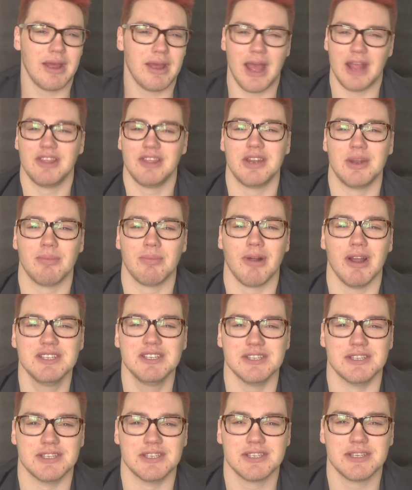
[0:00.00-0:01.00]

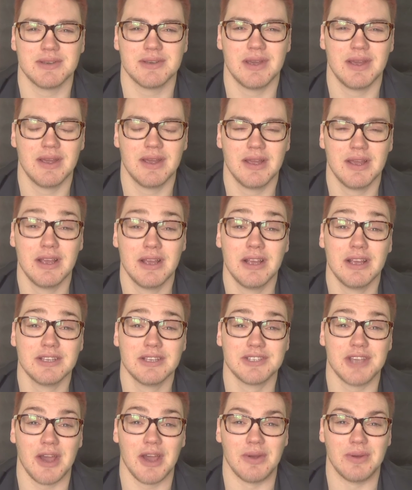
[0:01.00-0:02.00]
antidepressants.
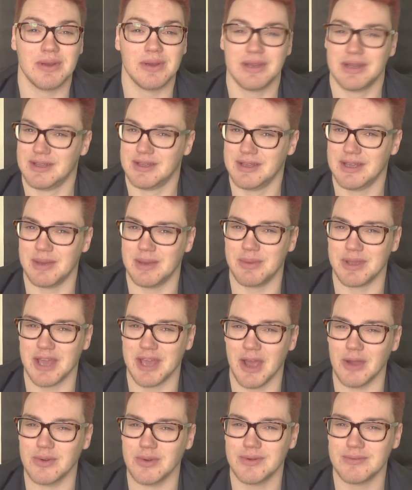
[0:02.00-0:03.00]
So, here we
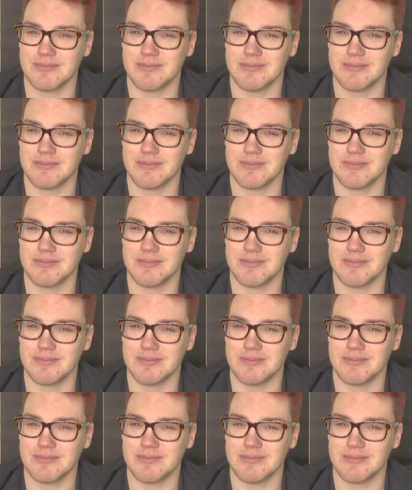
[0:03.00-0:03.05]
go.